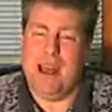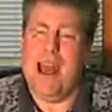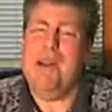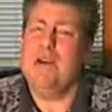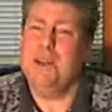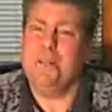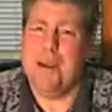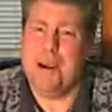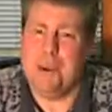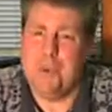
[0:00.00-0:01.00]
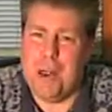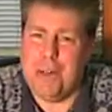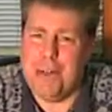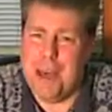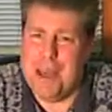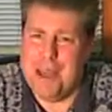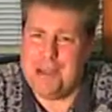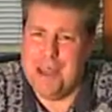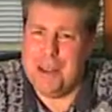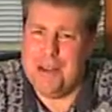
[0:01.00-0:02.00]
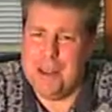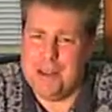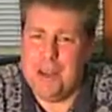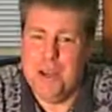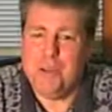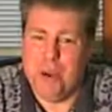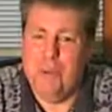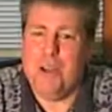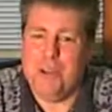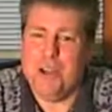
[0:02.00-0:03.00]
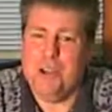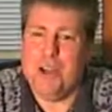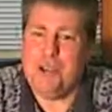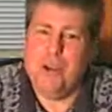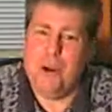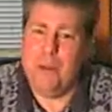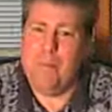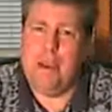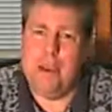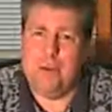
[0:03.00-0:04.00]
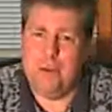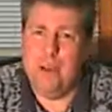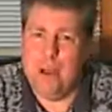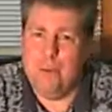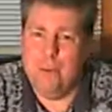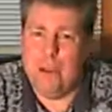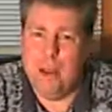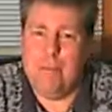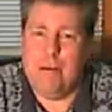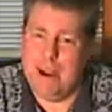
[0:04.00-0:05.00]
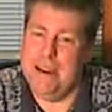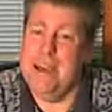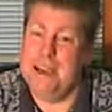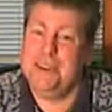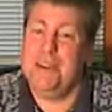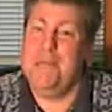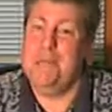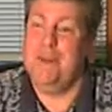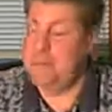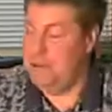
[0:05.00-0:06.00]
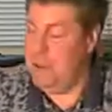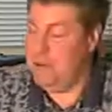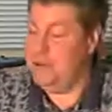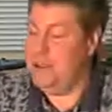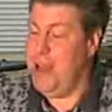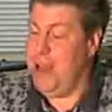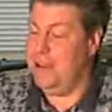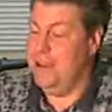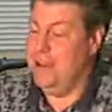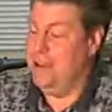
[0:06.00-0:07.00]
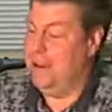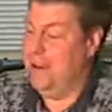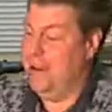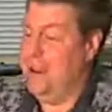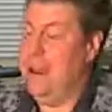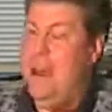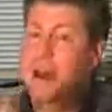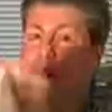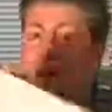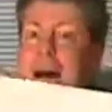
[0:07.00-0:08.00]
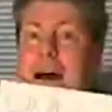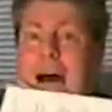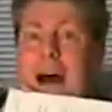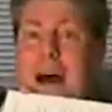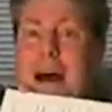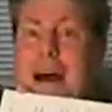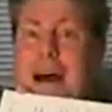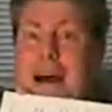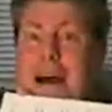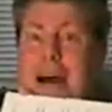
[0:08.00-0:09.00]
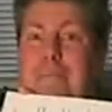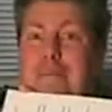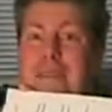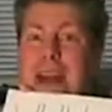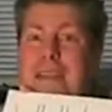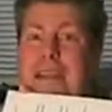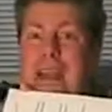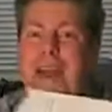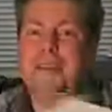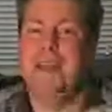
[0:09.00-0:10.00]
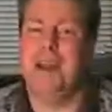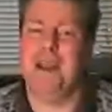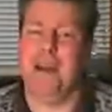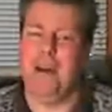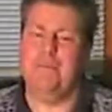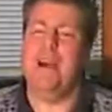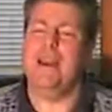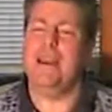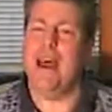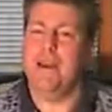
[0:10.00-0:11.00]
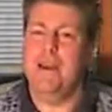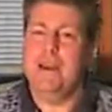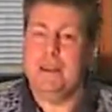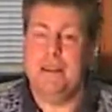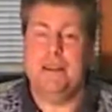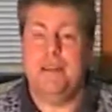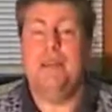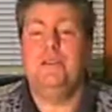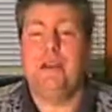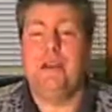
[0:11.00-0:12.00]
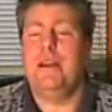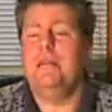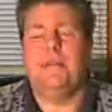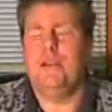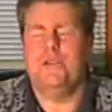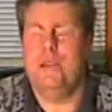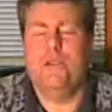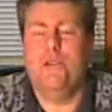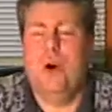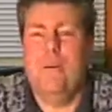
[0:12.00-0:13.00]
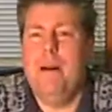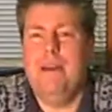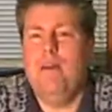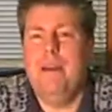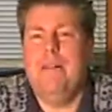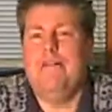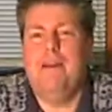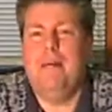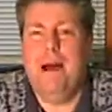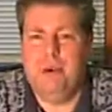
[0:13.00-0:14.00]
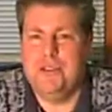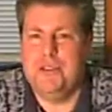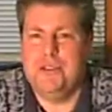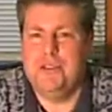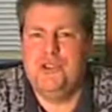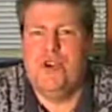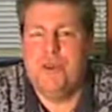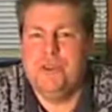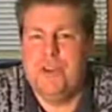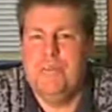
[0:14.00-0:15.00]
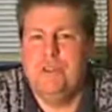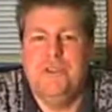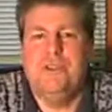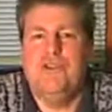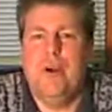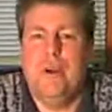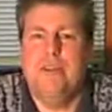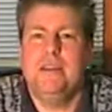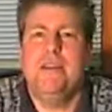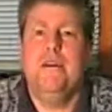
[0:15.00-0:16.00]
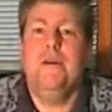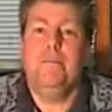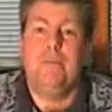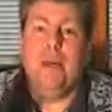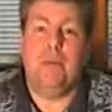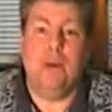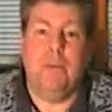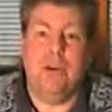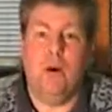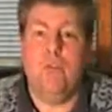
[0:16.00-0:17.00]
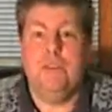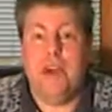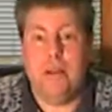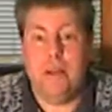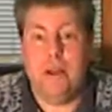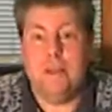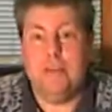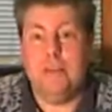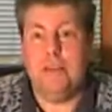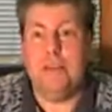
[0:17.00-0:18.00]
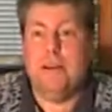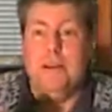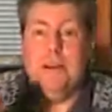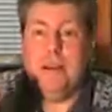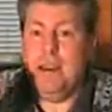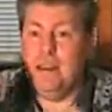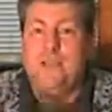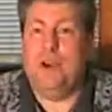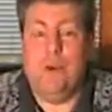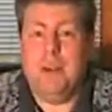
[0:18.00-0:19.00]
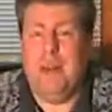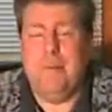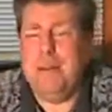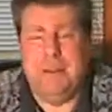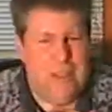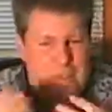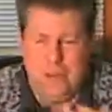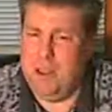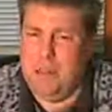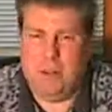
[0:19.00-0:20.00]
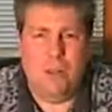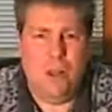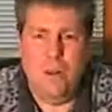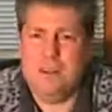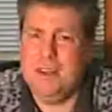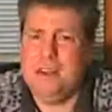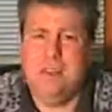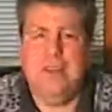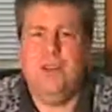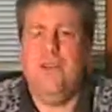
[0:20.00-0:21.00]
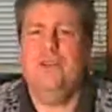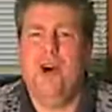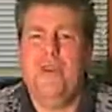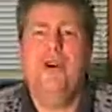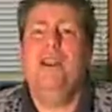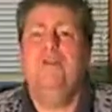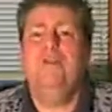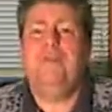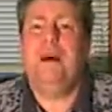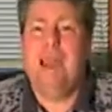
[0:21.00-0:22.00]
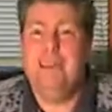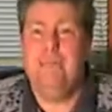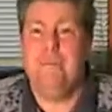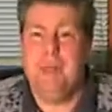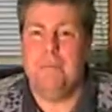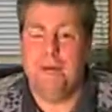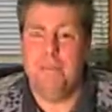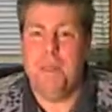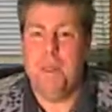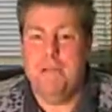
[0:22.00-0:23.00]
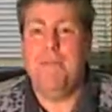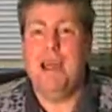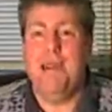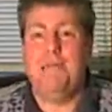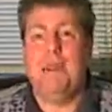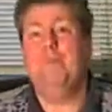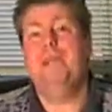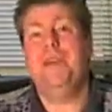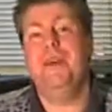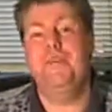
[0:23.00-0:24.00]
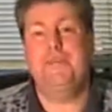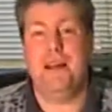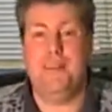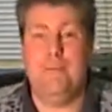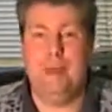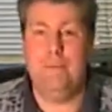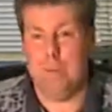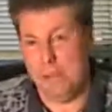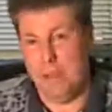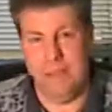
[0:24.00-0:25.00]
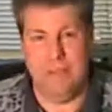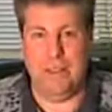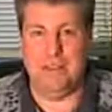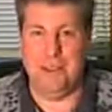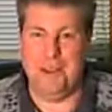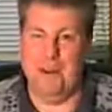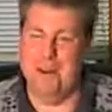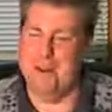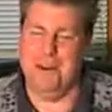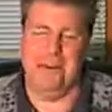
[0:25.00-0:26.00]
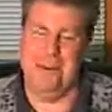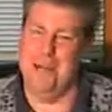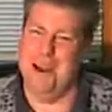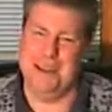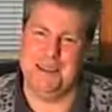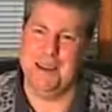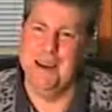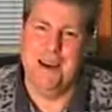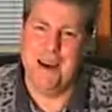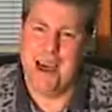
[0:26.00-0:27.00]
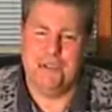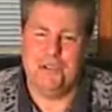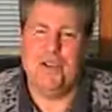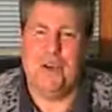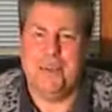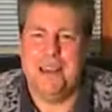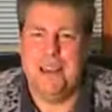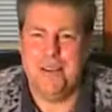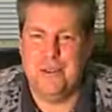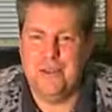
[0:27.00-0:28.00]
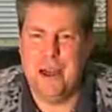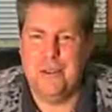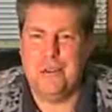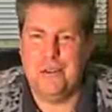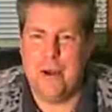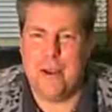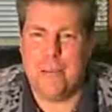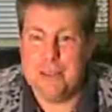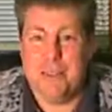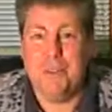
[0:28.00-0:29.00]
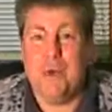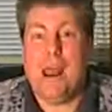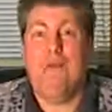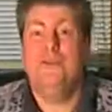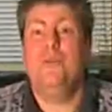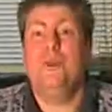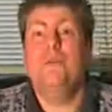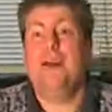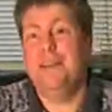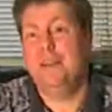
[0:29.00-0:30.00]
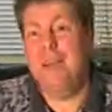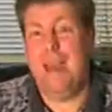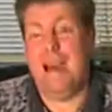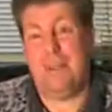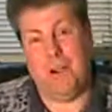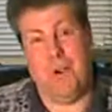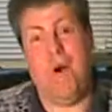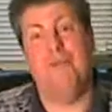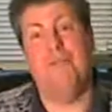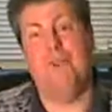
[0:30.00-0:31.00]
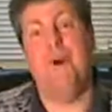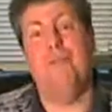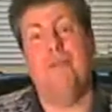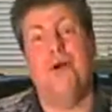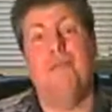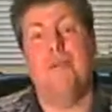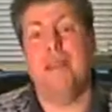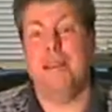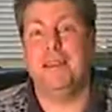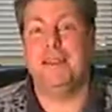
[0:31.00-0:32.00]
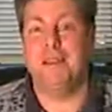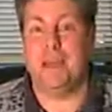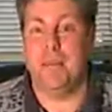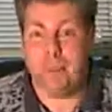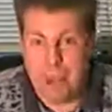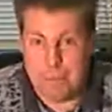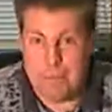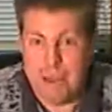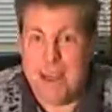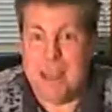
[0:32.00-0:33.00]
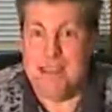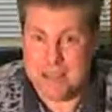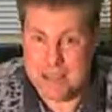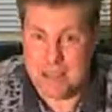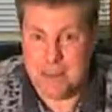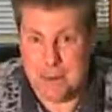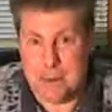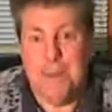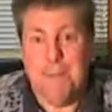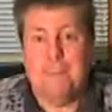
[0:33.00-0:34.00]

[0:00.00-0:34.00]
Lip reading: I don't explain it as well as John Alexander does, so I really suggest you go to that page and read up on it. Again, it's www.iprovidethecash.com. Check it out. In today's market, there's no better way to flip houses. It's so simple. It's so easy. They bring in their own title companies. It's so they do double closings. All you got to do is find the people. You find the people, you get them to fill out the paperwork, they'll take it over and do the rest. And I am so excited to have found this program, because this is what I was doing about 1.5 years ago, over and over and over again, until subprime financing disappeared.